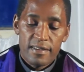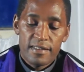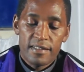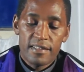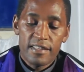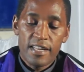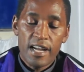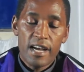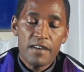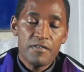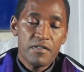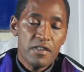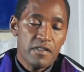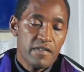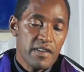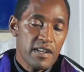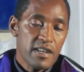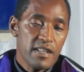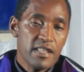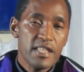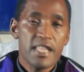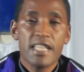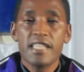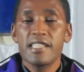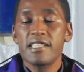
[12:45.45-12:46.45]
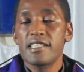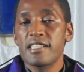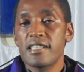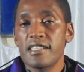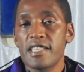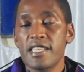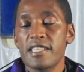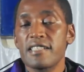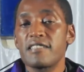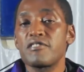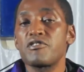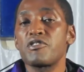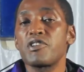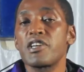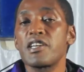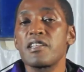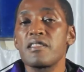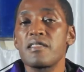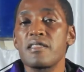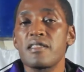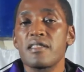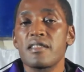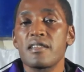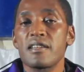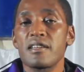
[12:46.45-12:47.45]
he didn't have even this, the
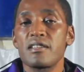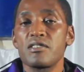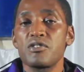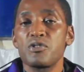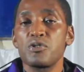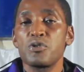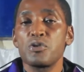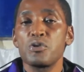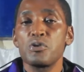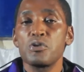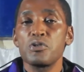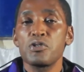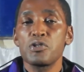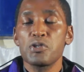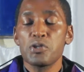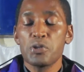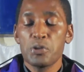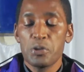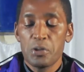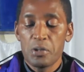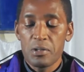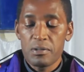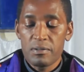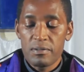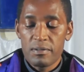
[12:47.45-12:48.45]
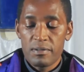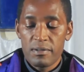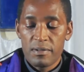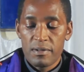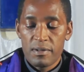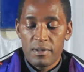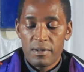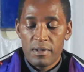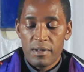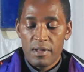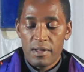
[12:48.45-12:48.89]
strength to do so,